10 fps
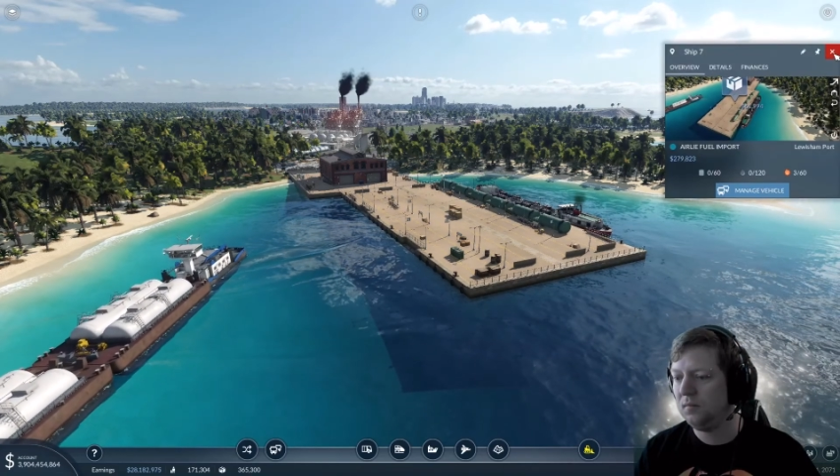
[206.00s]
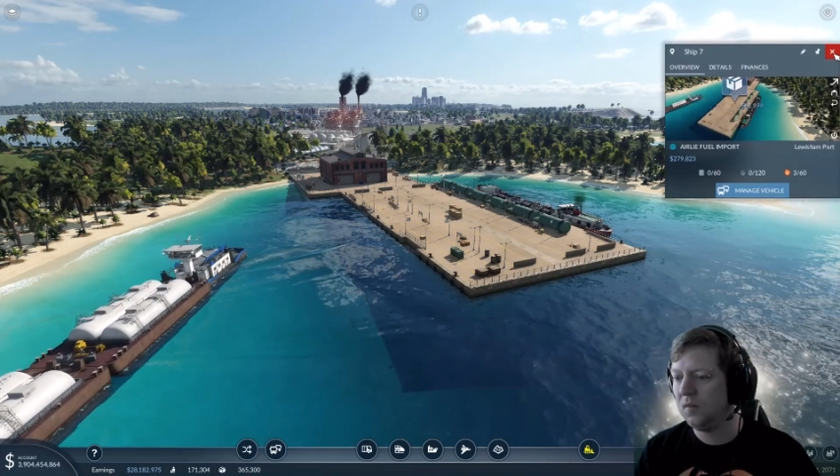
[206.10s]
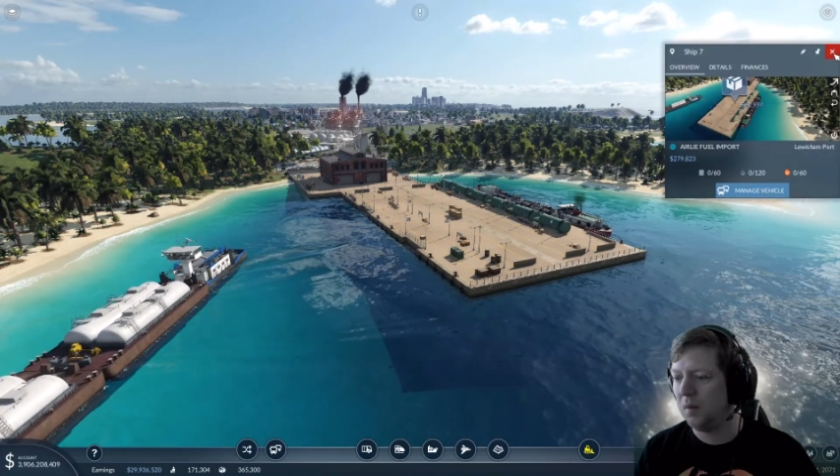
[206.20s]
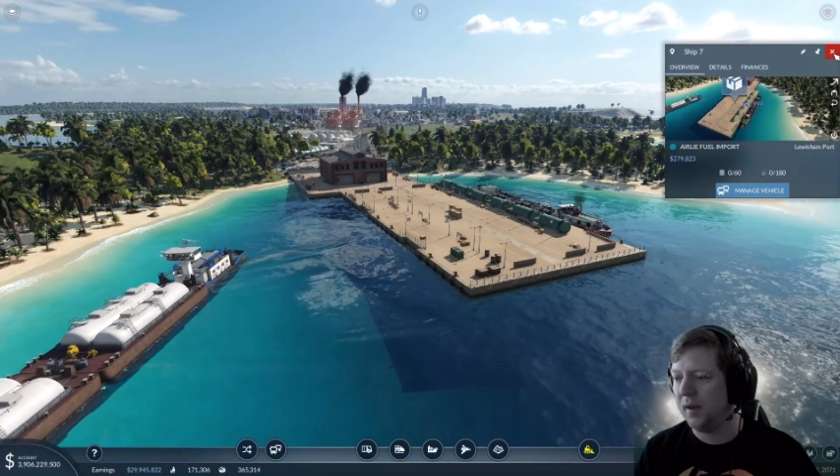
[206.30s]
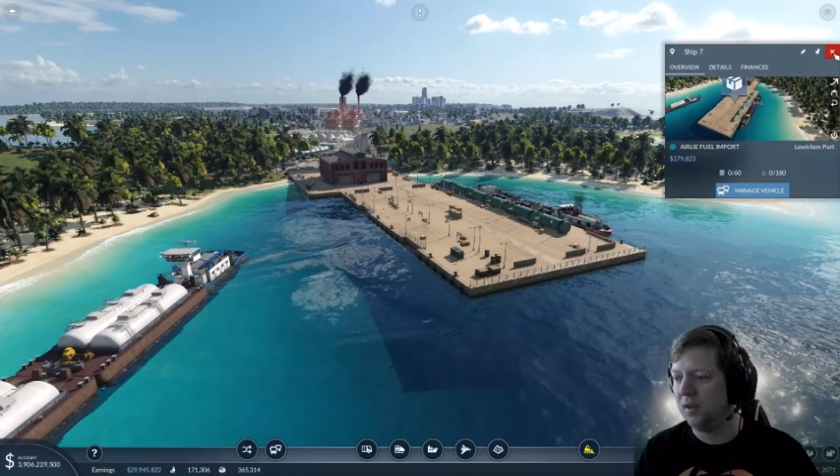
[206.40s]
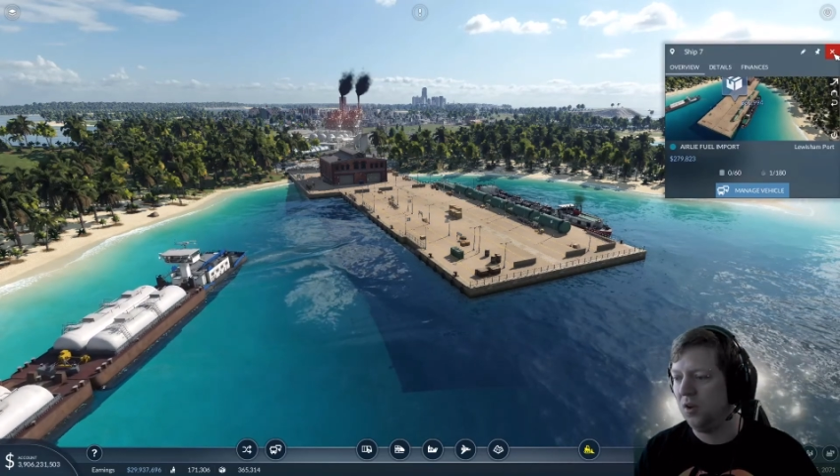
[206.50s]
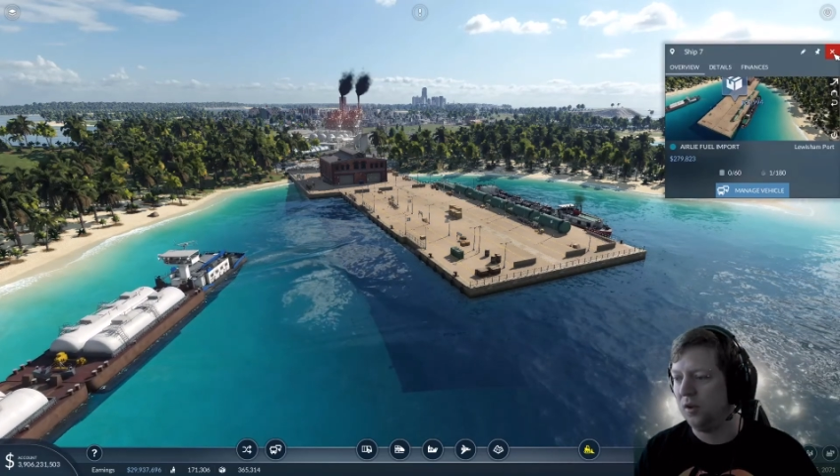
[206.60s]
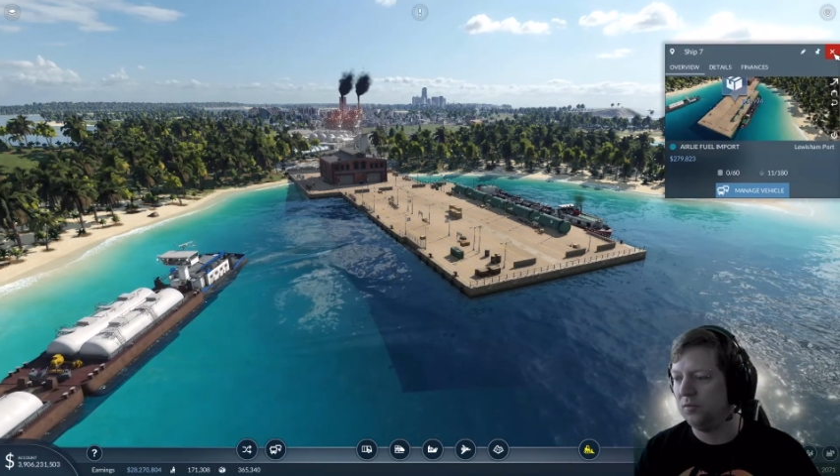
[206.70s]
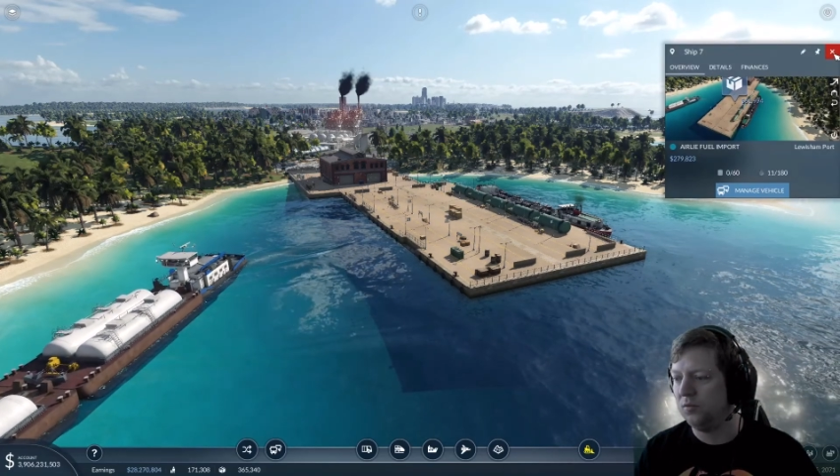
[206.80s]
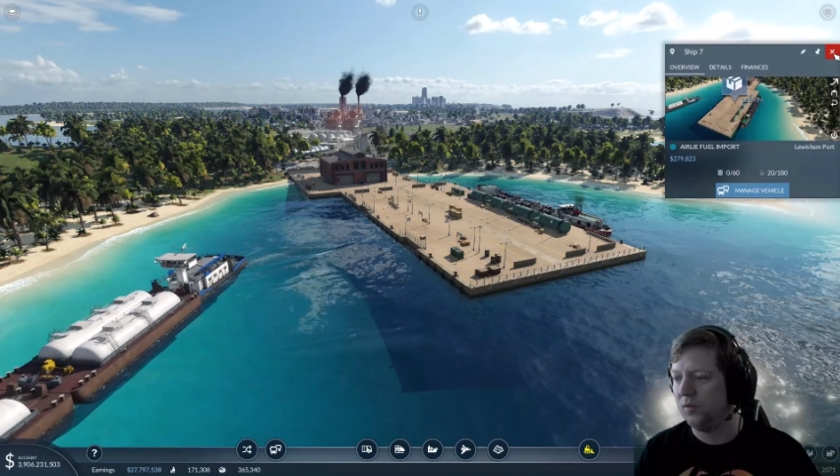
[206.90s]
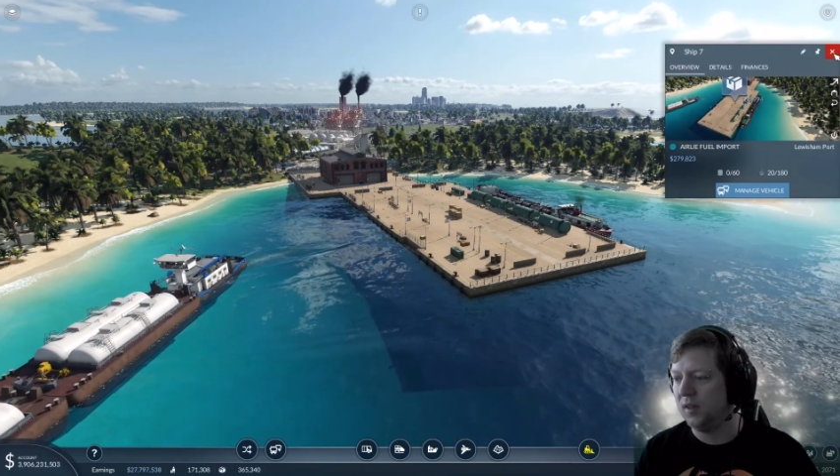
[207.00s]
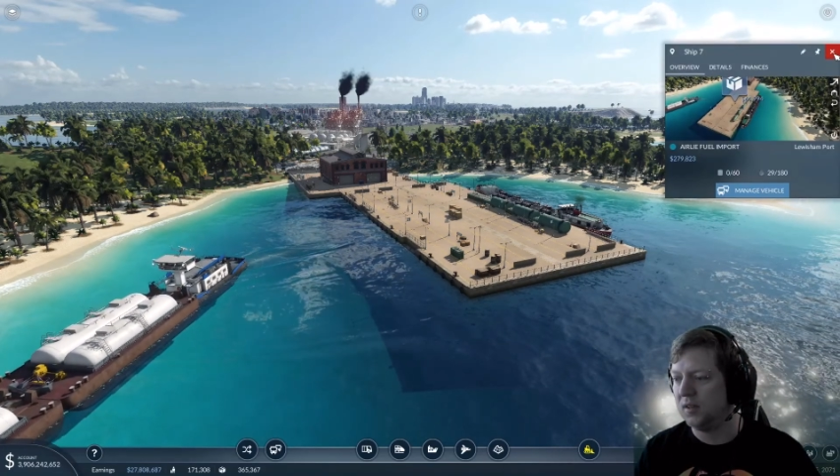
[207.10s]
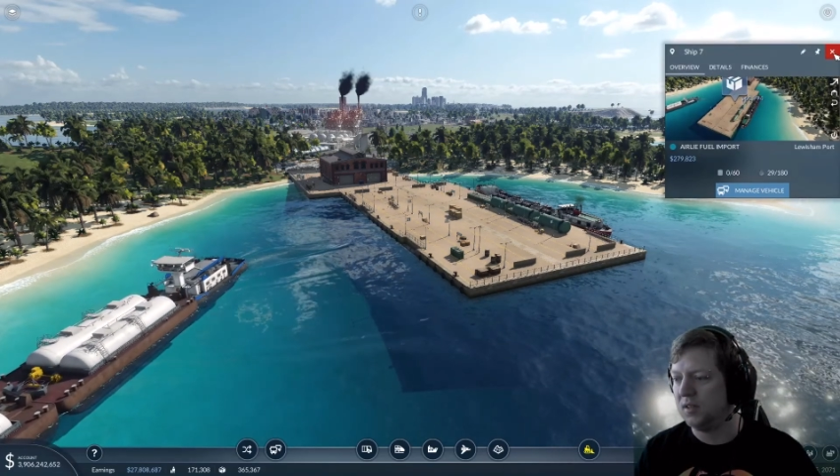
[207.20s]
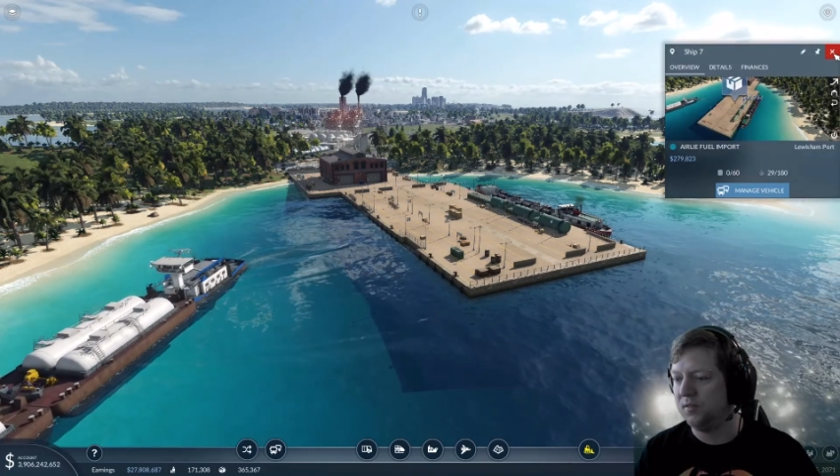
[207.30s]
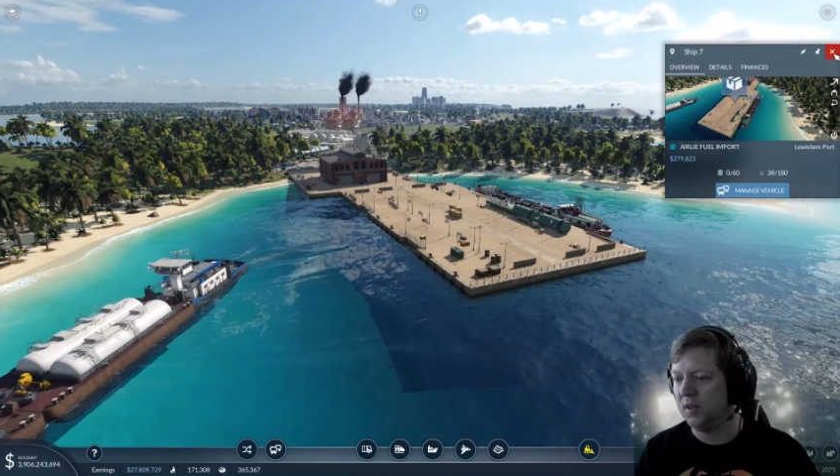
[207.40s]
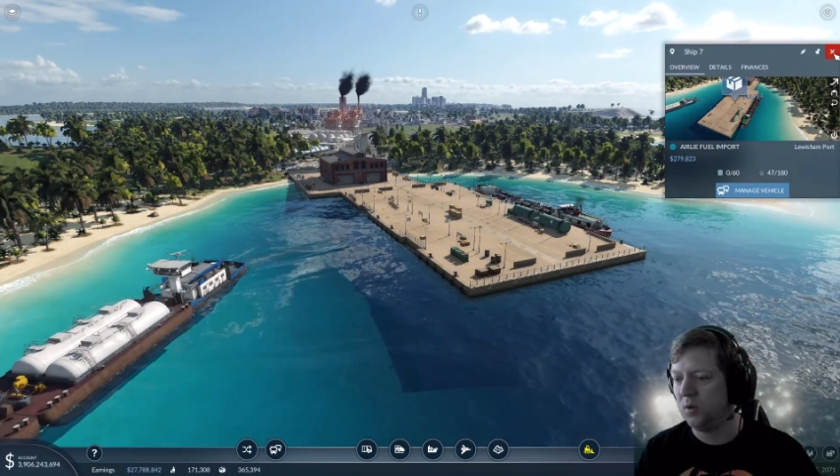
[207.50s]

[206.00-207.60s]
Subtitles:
mean, not relatively